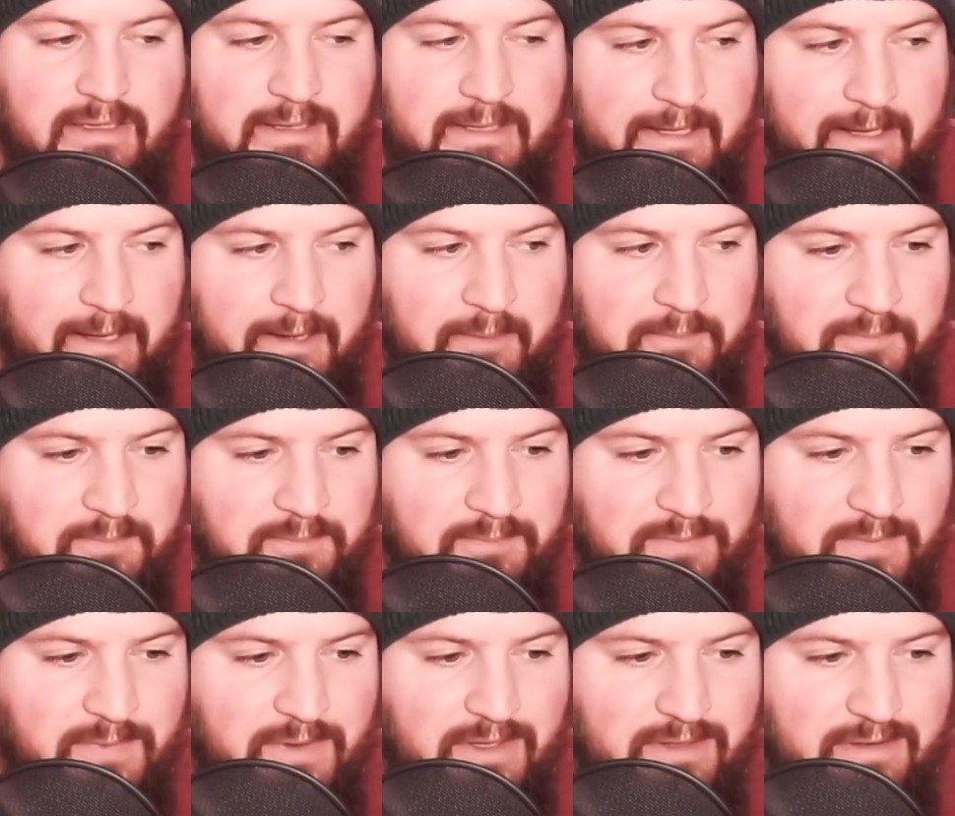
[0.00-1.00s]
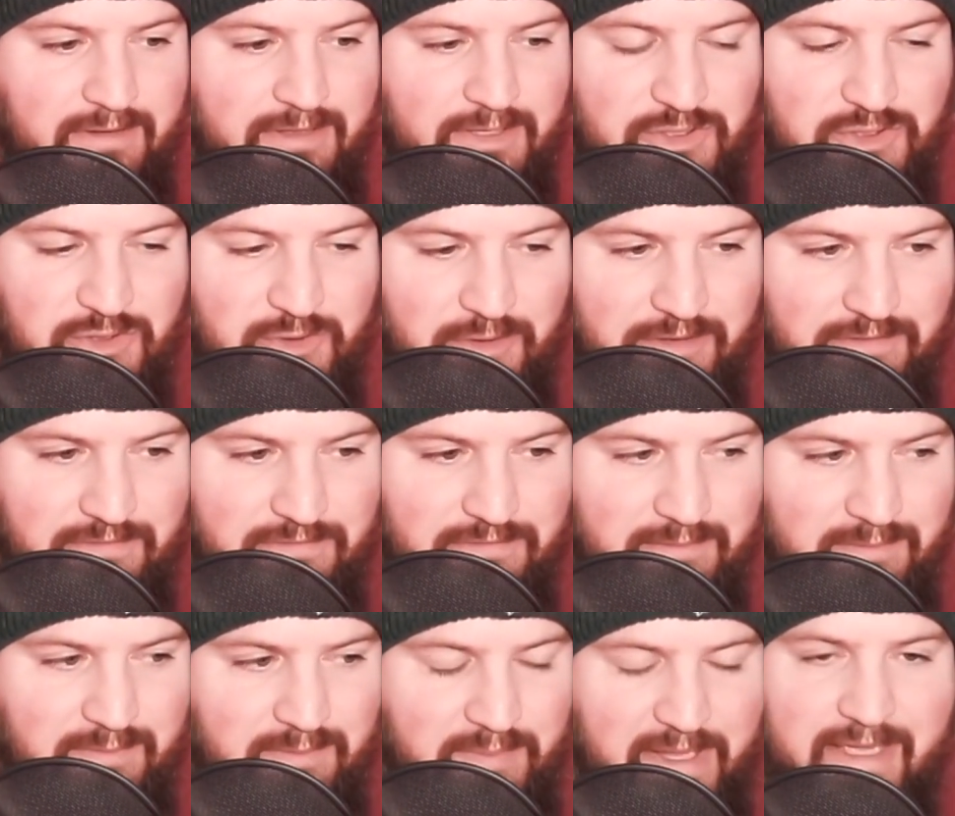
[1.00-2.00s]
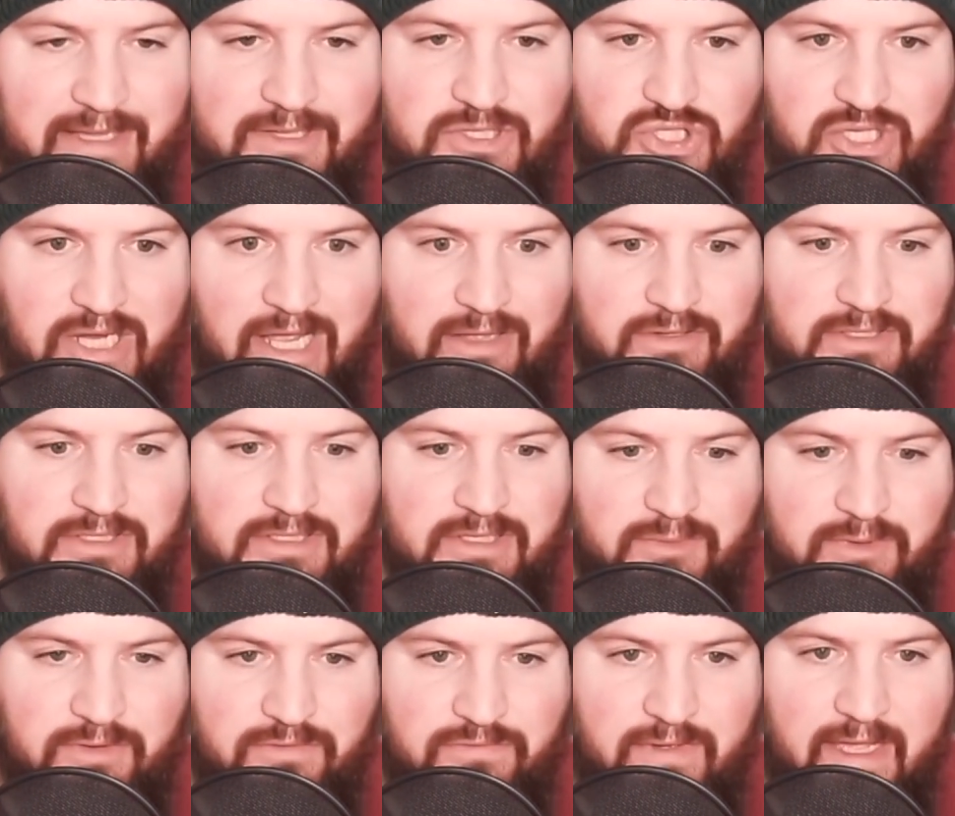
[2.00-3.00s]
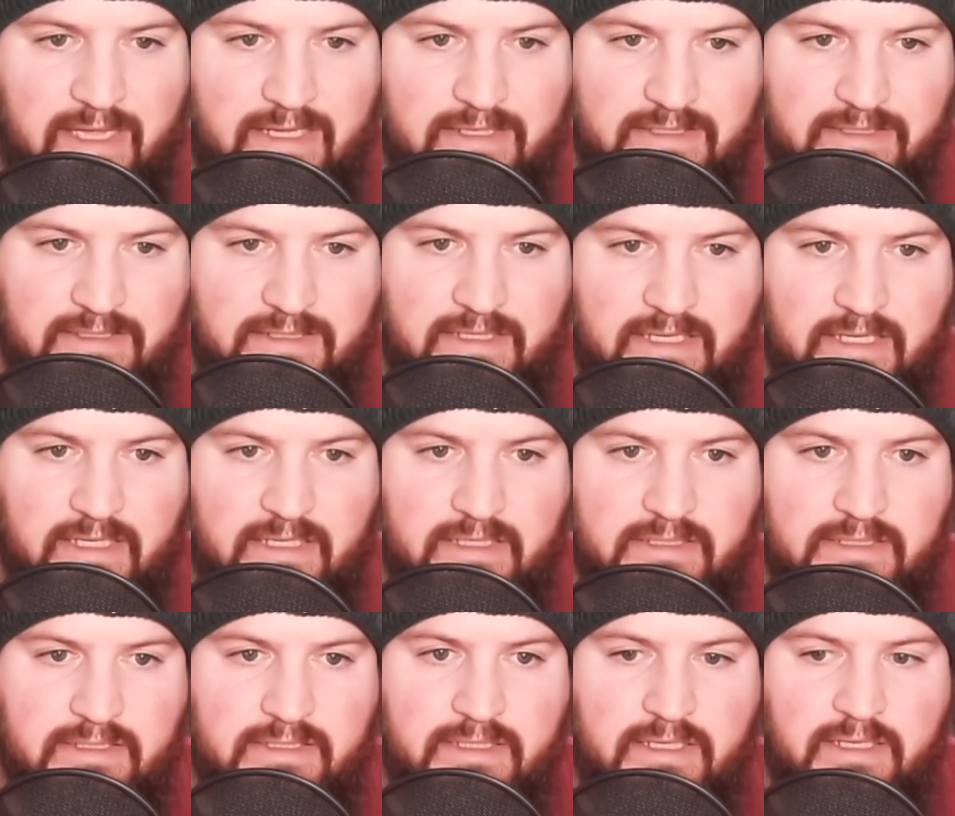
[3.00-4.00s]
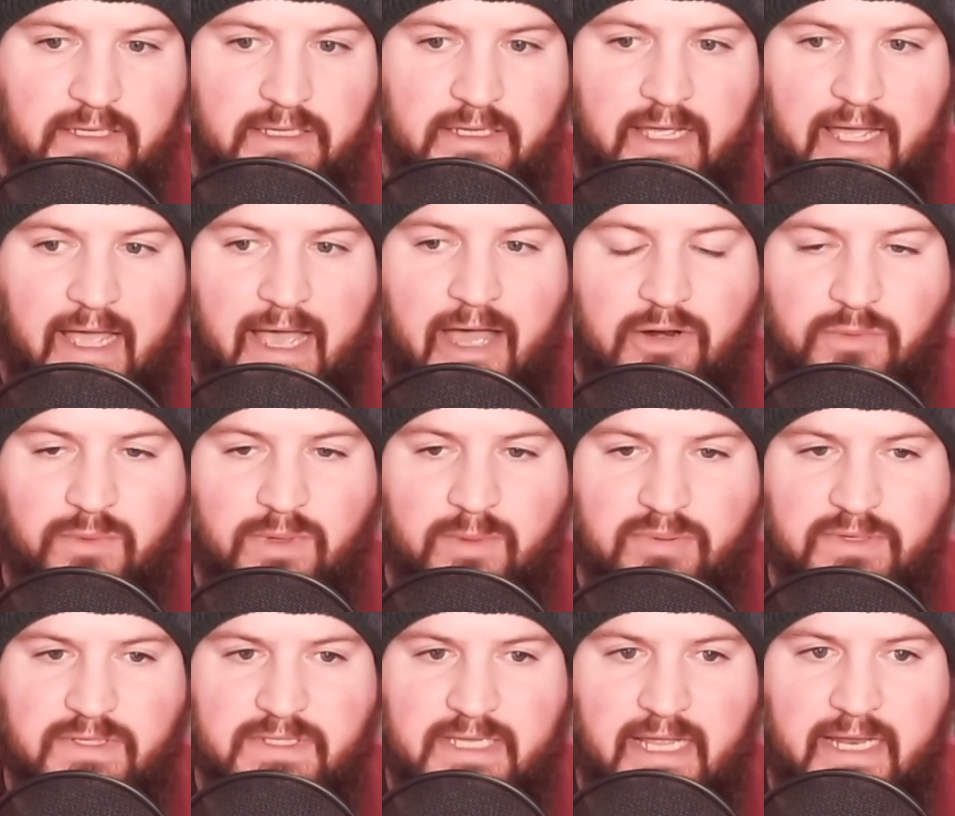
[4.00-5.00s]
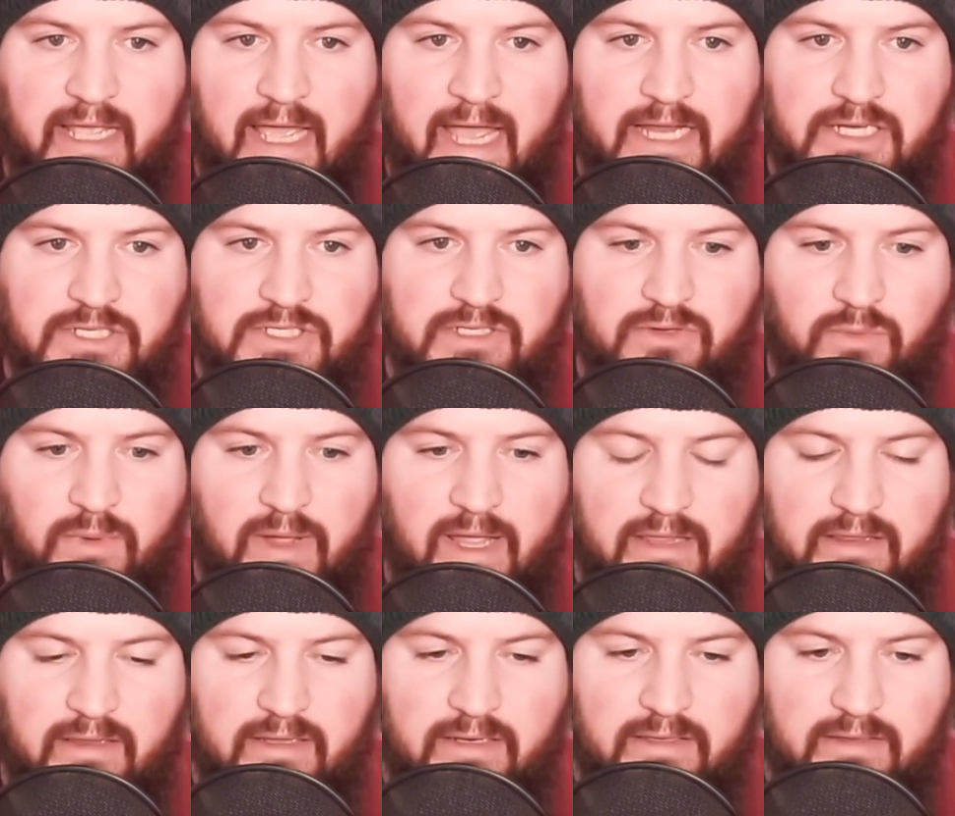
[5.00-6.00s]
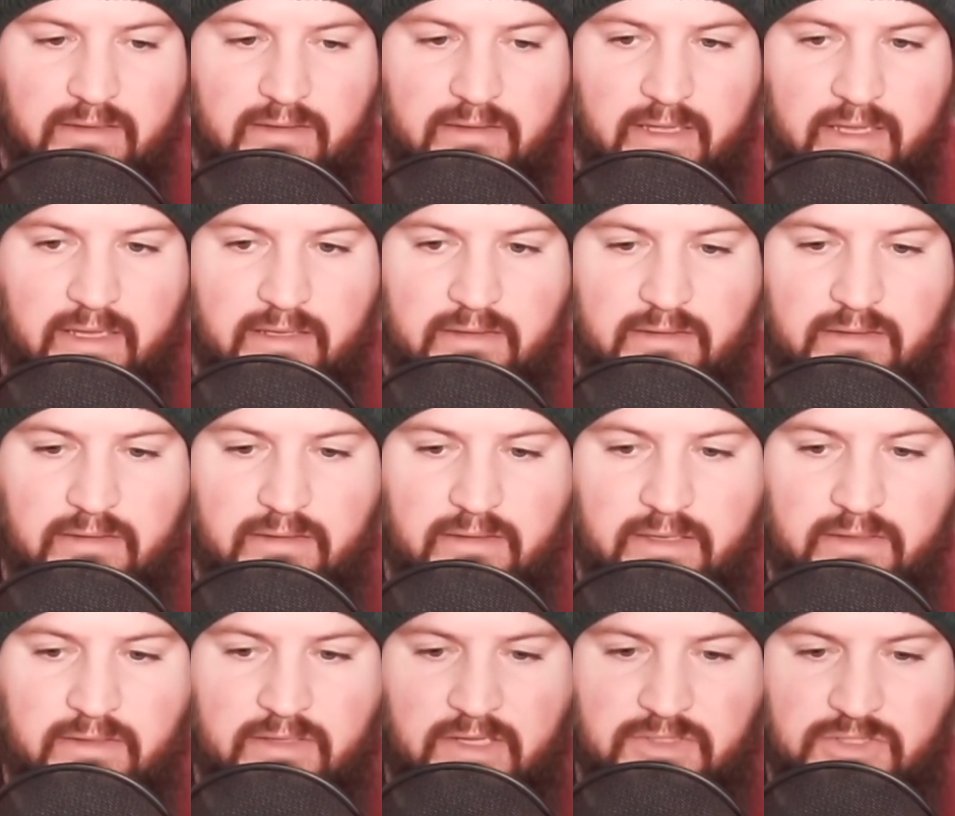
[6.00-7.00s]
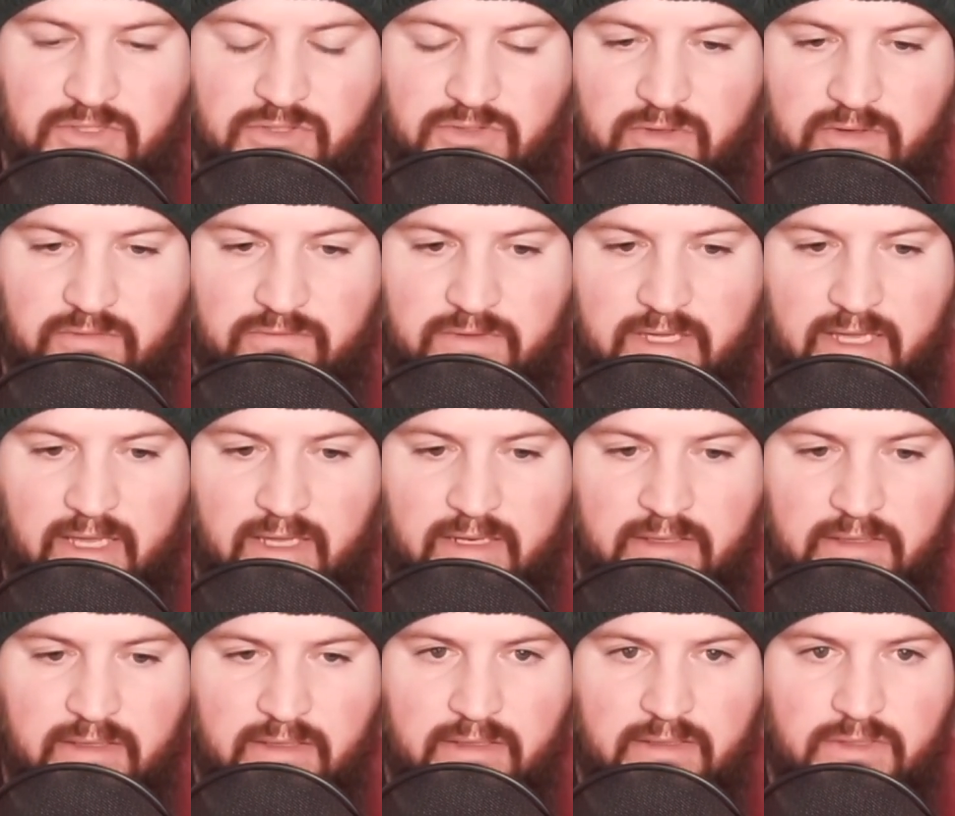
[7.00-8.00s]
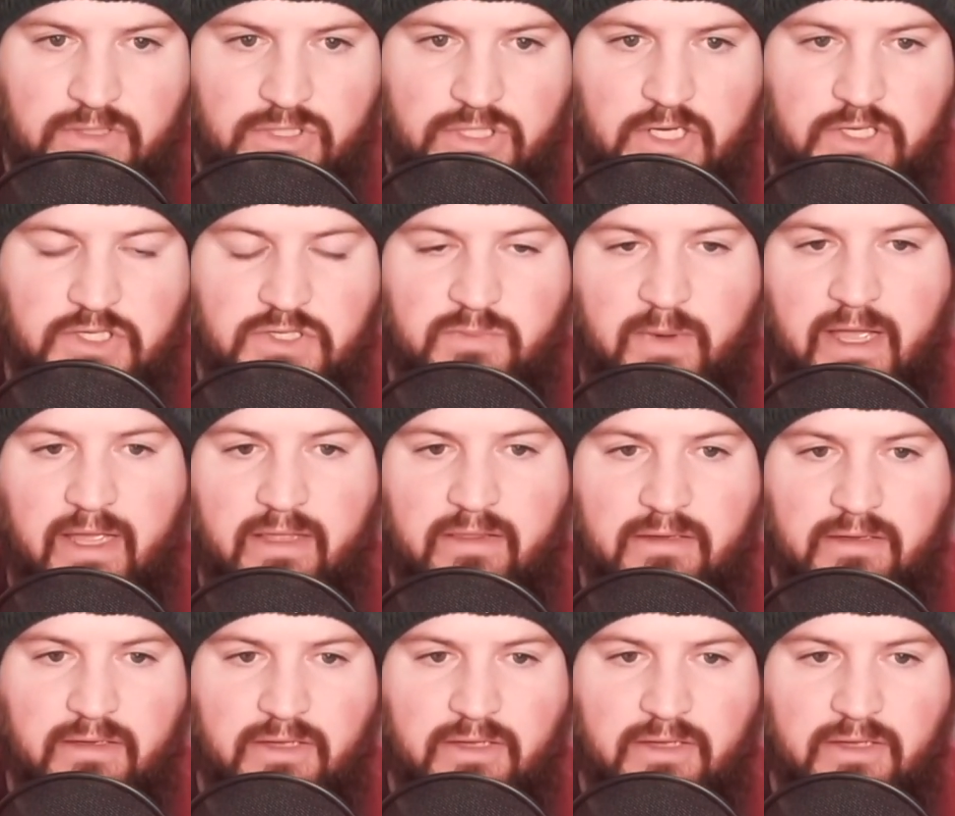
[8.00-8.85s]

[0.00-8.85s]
the sort of biggest challenge that we've faced is how do we present Ash in a way that it doesn't sort of get judged by the